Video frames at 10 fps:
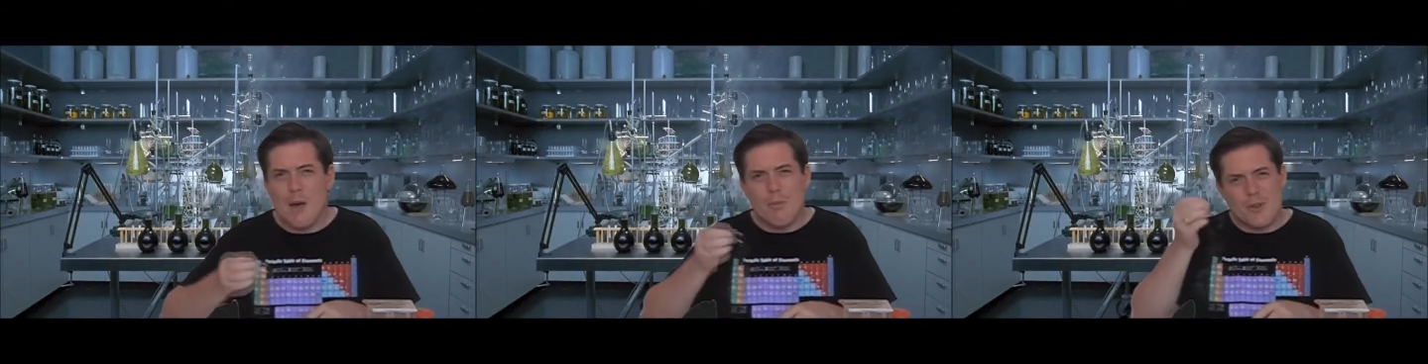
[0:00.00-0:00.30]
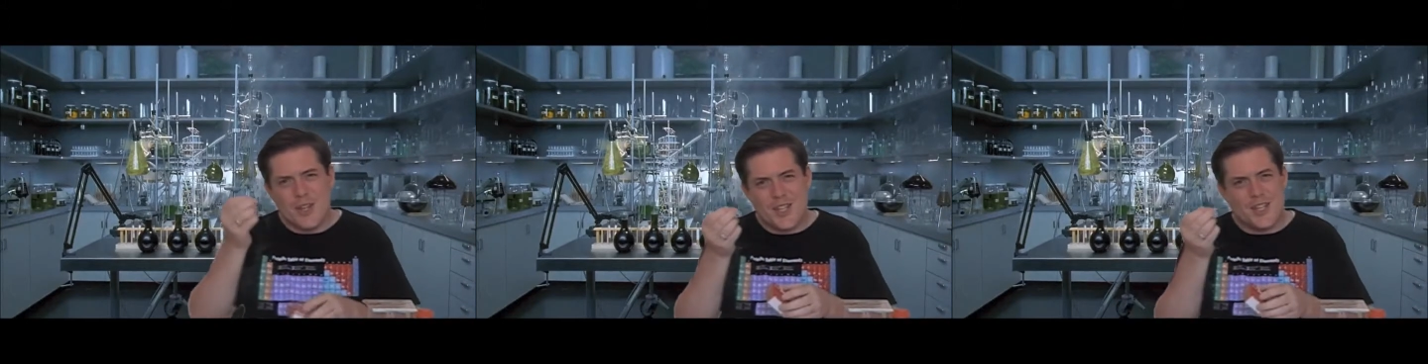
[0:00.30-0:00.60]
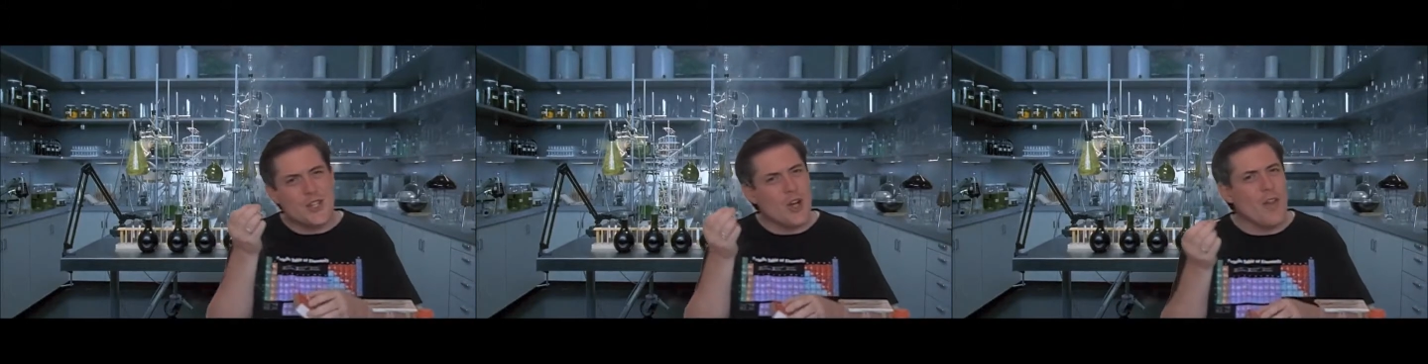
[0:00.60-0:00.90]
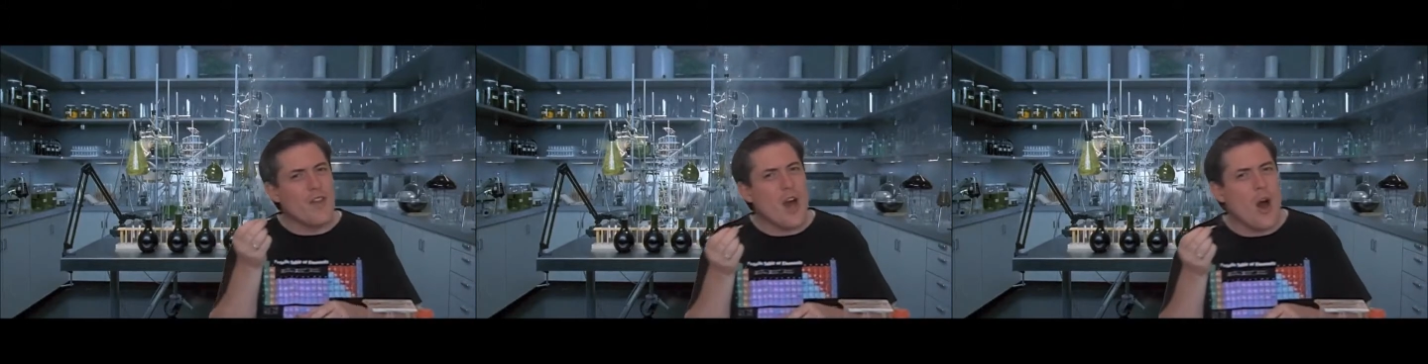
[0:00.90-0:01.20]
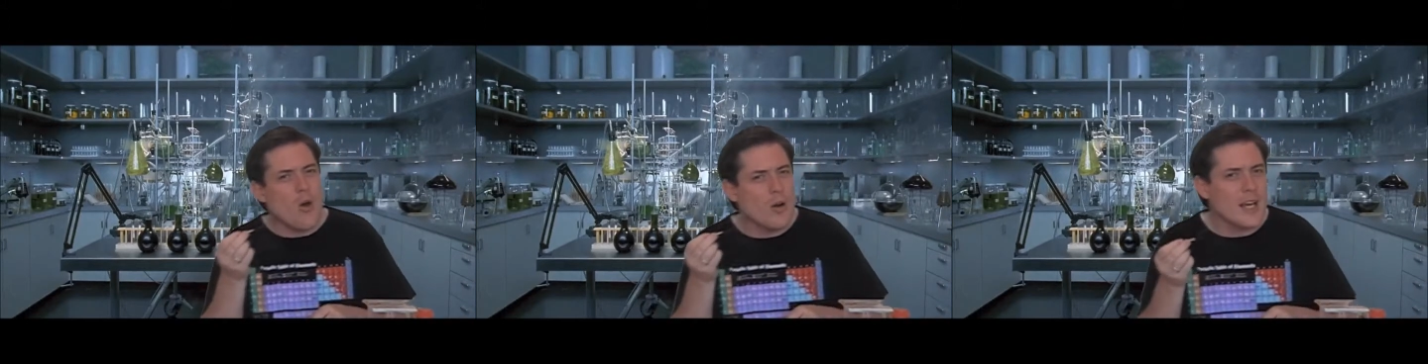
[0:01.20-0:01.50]
But this is not the
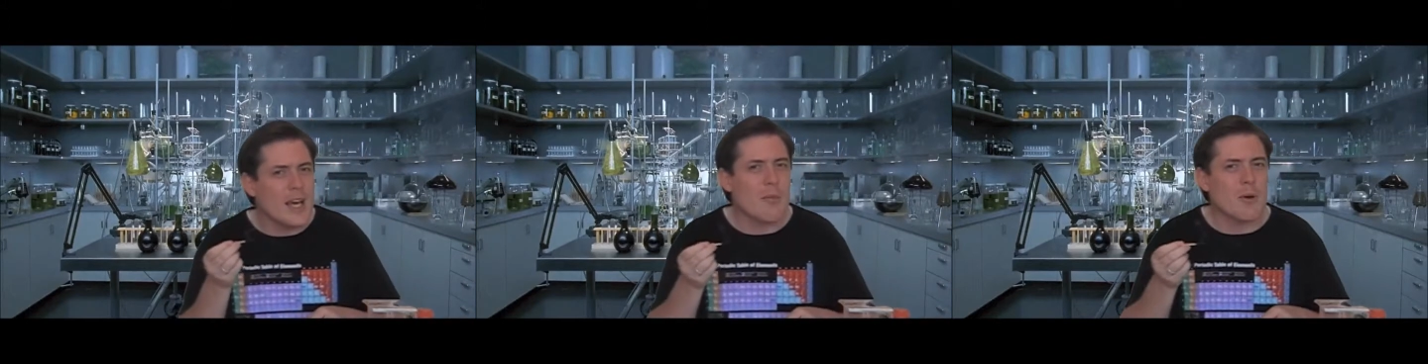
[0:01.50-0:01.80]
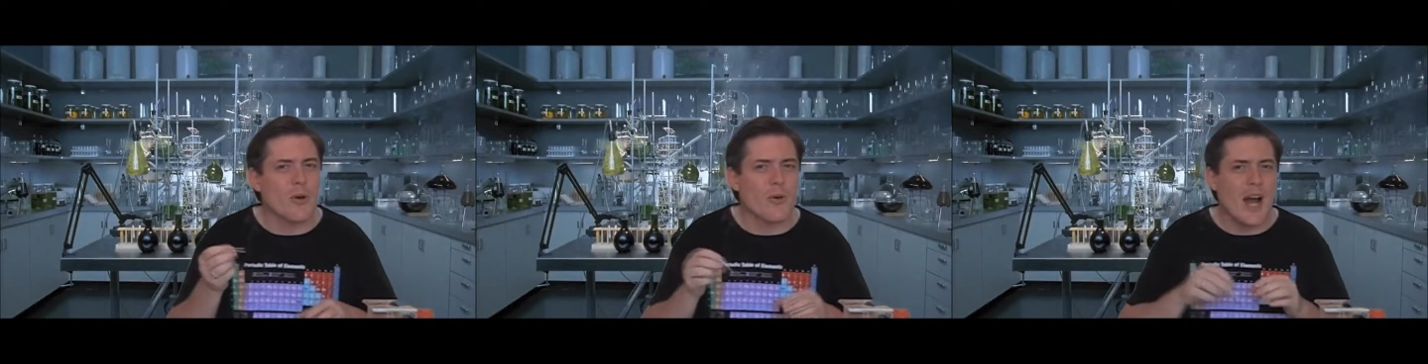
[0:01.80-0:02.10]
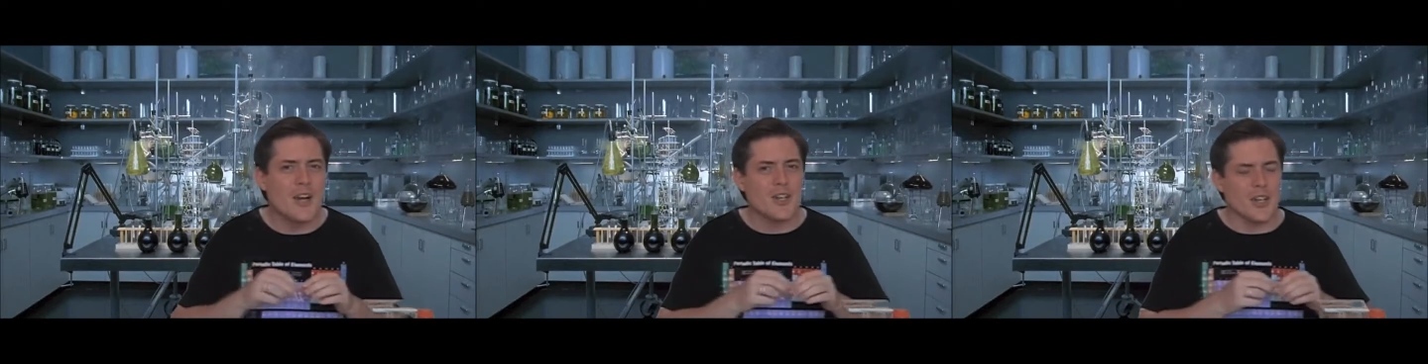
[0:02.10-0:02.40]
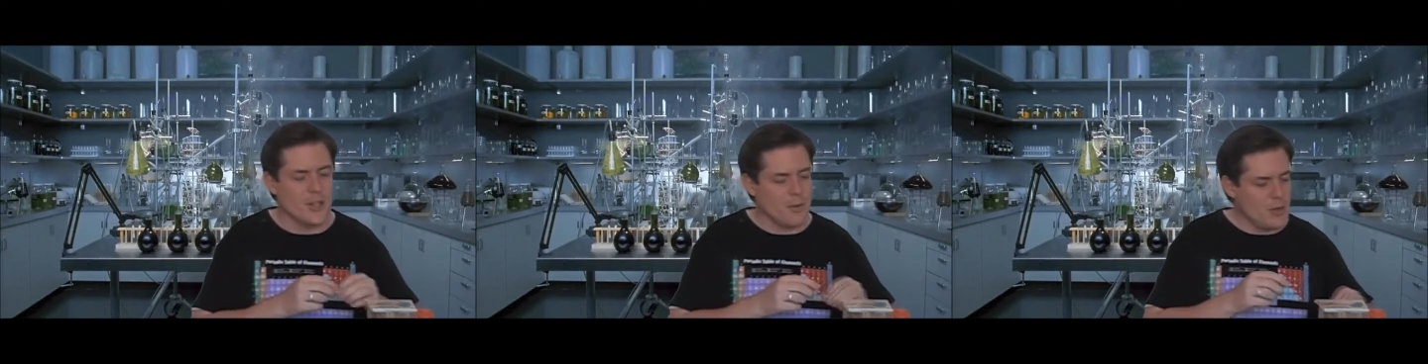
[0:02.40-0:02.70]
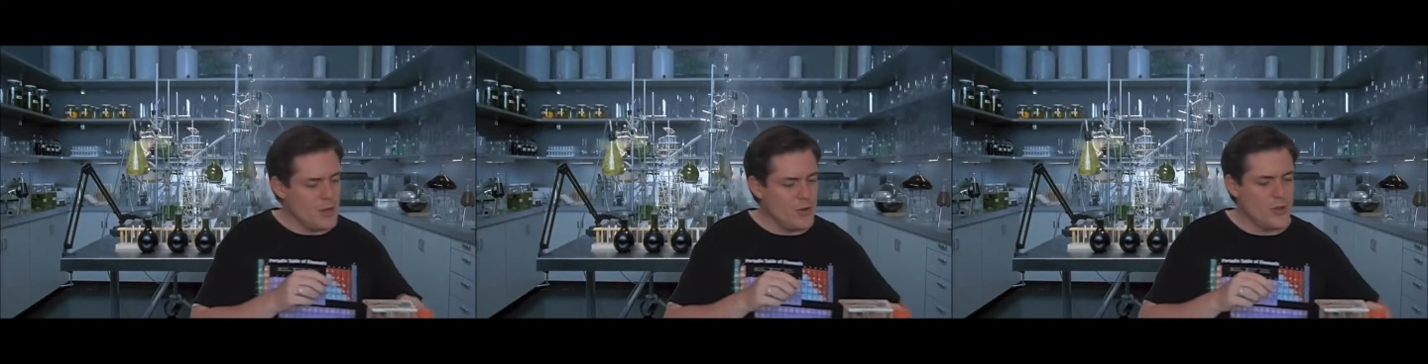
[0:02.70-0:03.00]
only chemical reaction that can
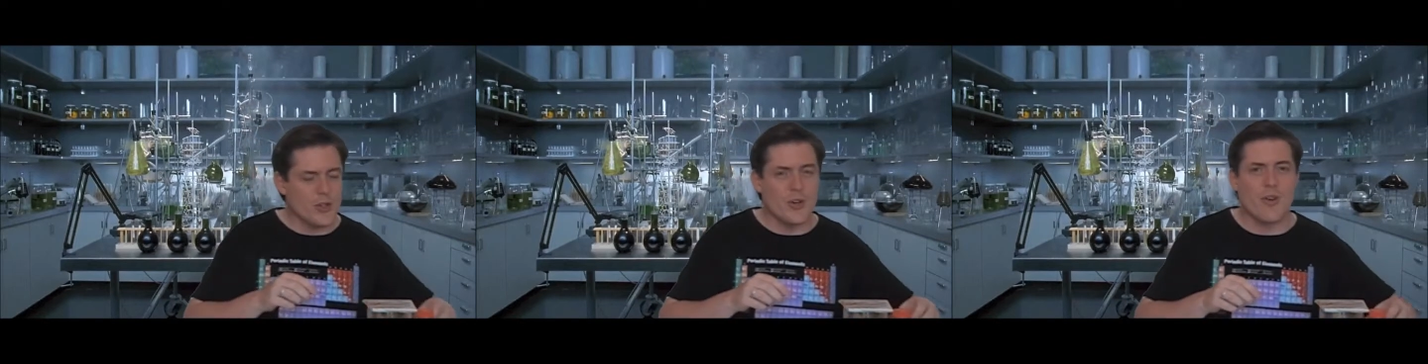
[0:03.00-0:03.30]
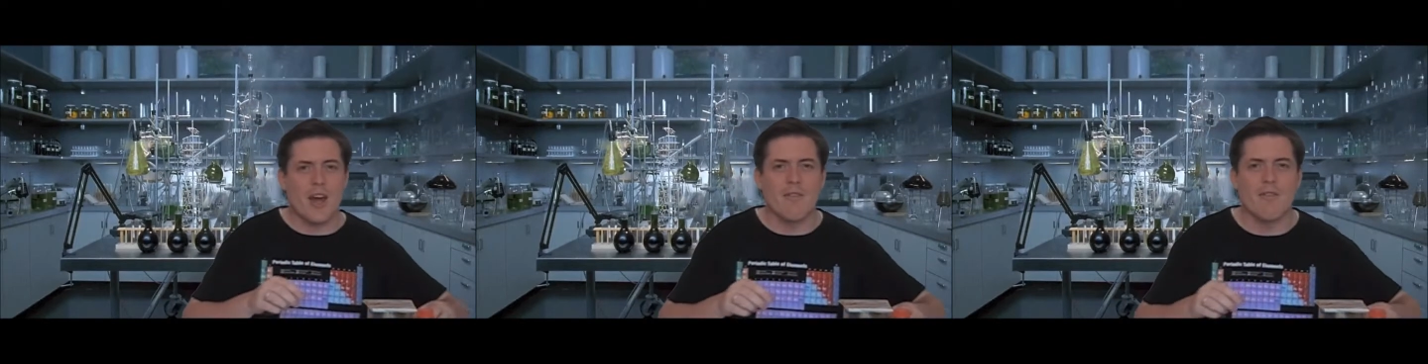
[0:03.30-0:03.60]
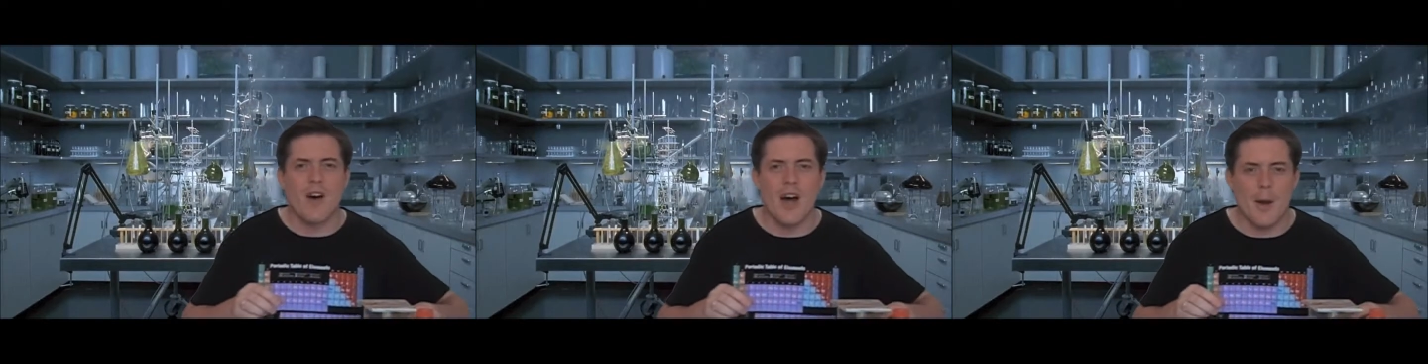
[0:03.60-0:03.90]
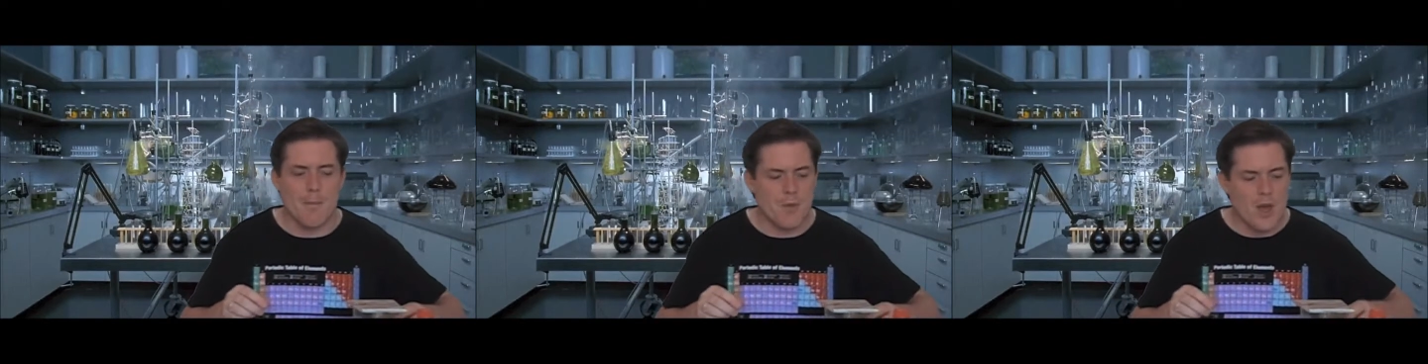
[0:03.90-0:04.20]
be used to create fire.